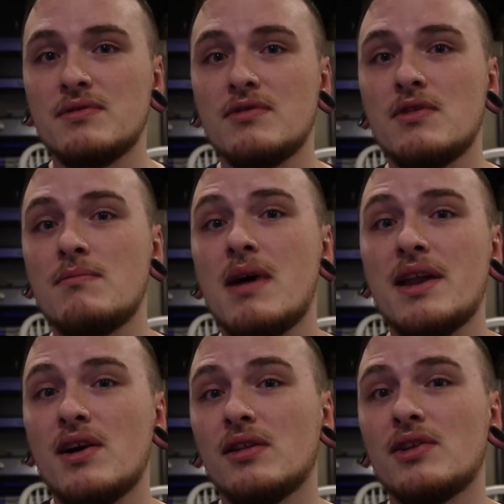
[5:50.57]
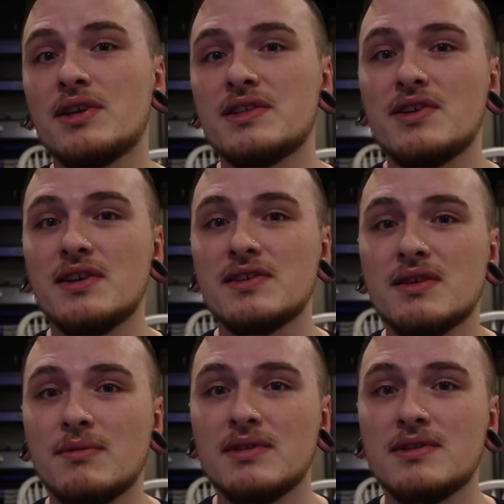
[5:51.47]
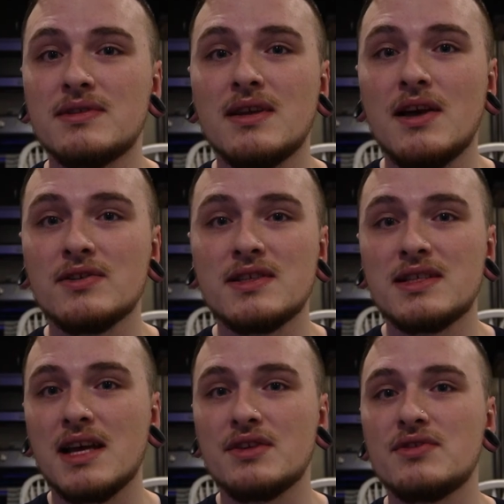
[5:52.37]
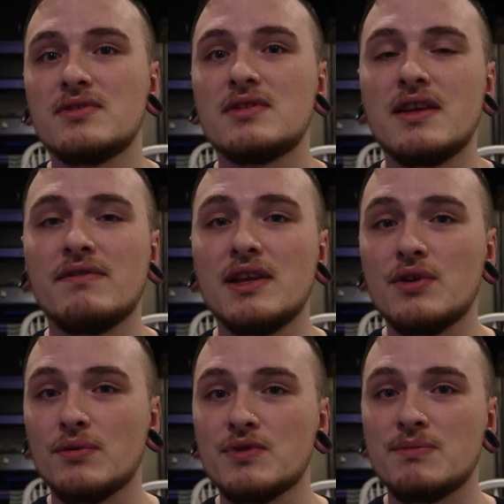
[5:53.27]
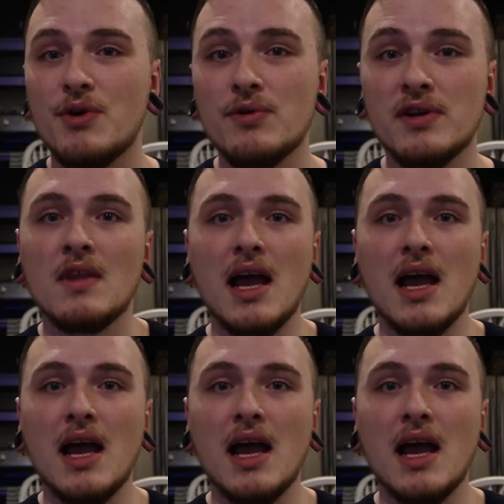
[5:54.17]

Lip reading: might not look as good as someone else's tattoos if they don't smoke.